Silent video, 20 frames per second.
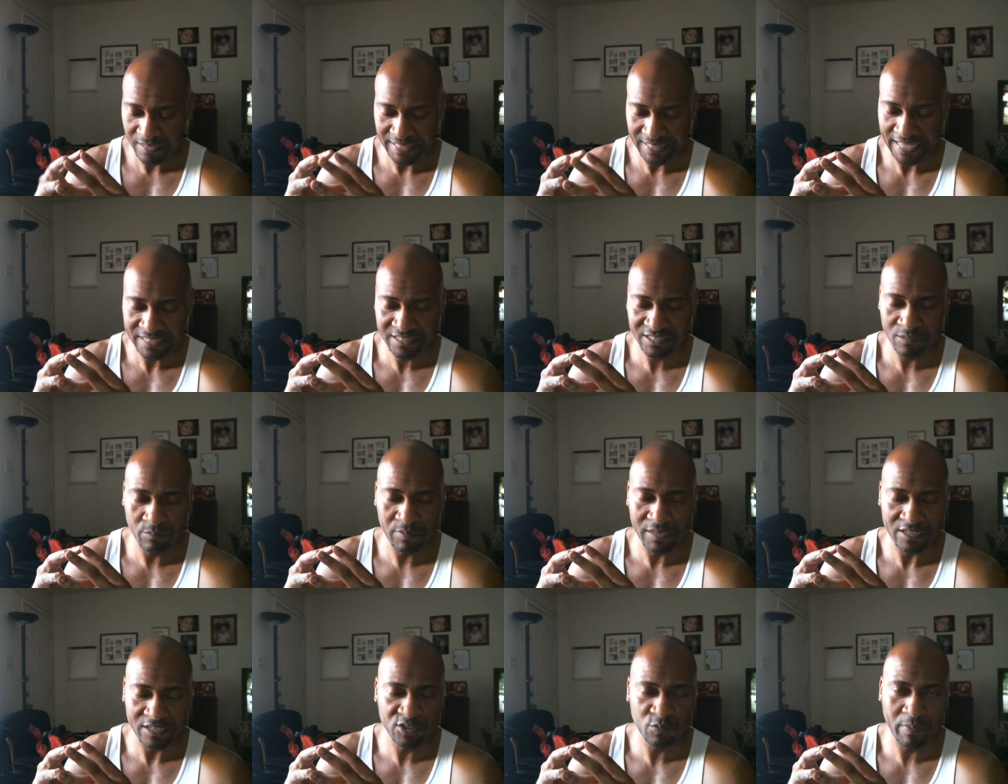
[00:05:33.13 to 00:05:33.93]
That's to
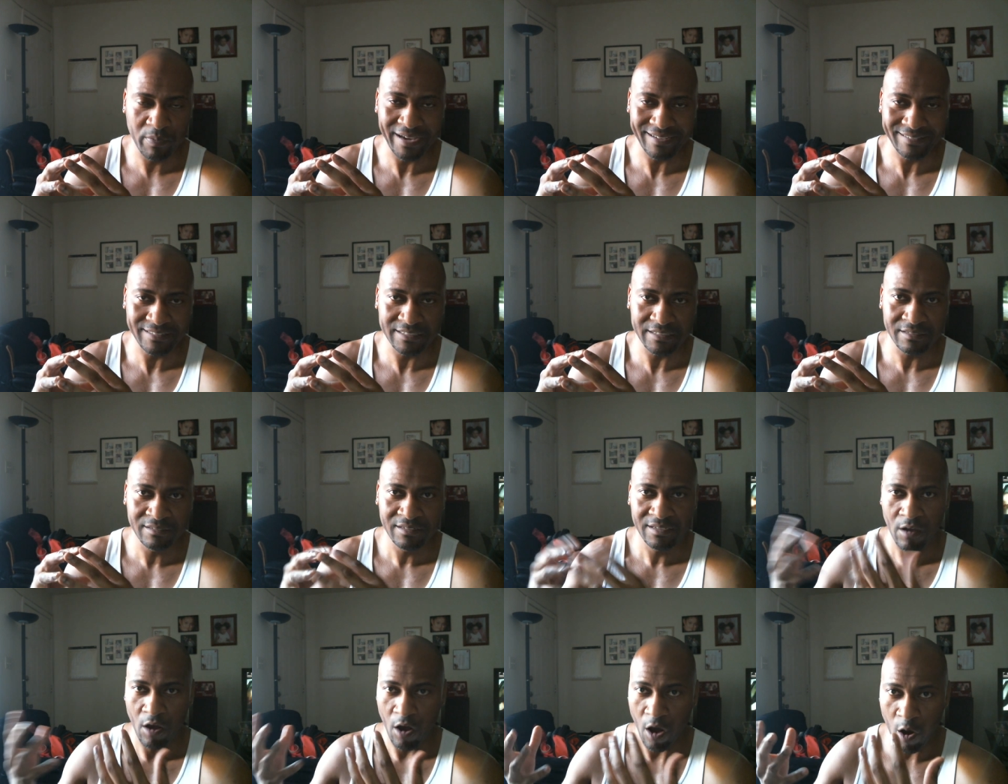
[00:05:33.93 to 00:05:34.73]
be expected.
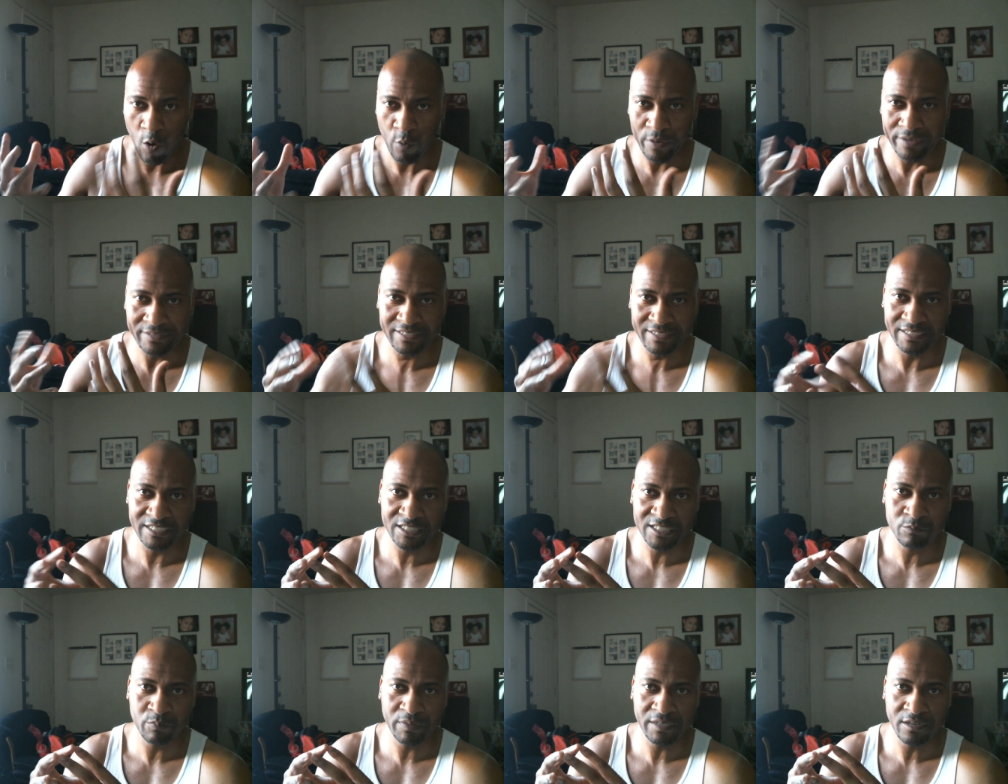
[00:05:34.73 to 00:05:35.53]
Always
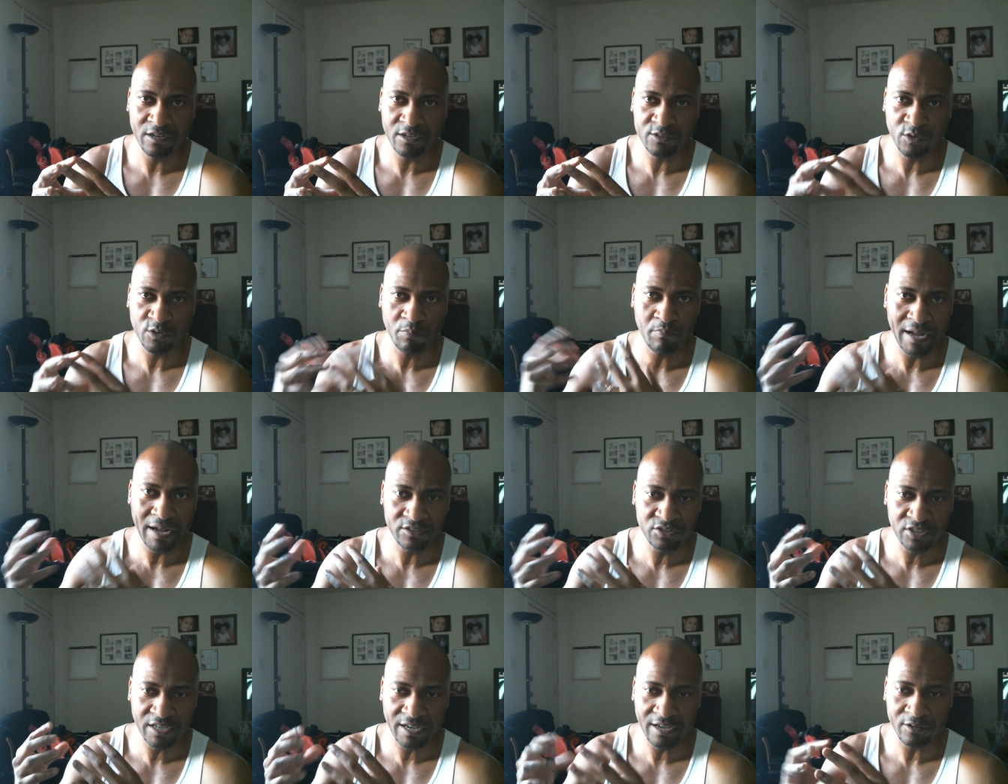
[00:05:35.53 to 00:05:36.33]
is, because with
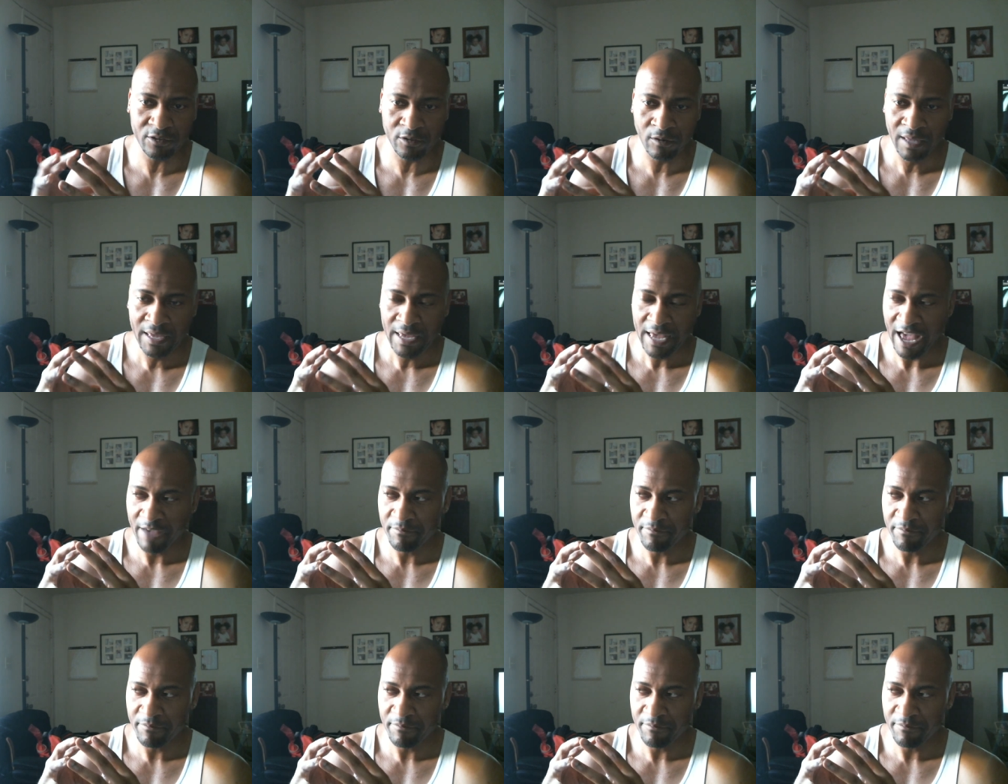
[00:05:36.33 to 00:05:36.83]
my channel,